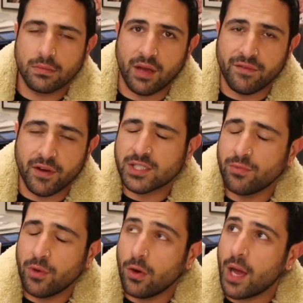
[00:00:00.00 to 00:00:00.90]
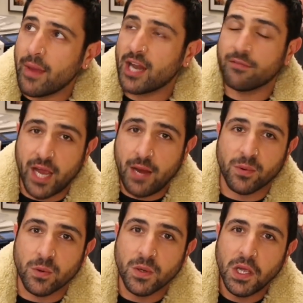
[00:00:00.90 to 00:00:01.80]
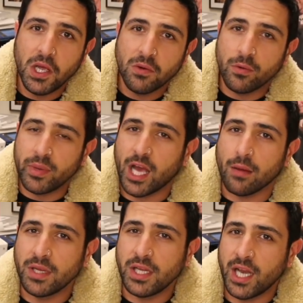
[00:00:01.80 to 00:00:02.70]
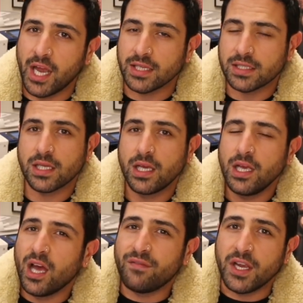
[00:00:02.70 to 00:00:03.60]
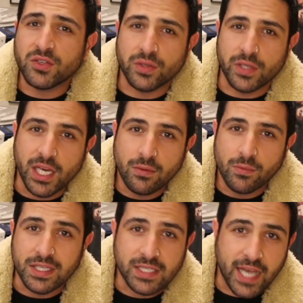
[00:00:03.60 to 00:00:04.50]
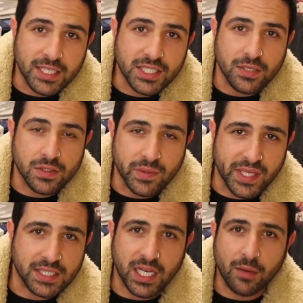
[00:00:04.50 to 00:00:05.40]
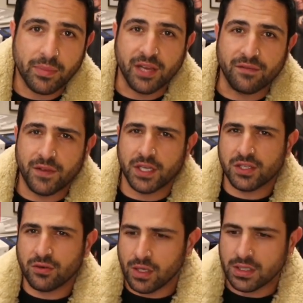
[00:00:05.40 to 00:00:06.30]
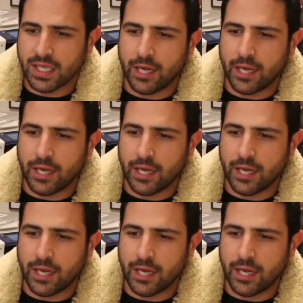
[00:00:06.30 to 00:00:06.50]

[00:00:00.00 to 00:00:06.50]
A very small amount of people will become millionaires eventually, when this case settles with XRP, fingers crossed.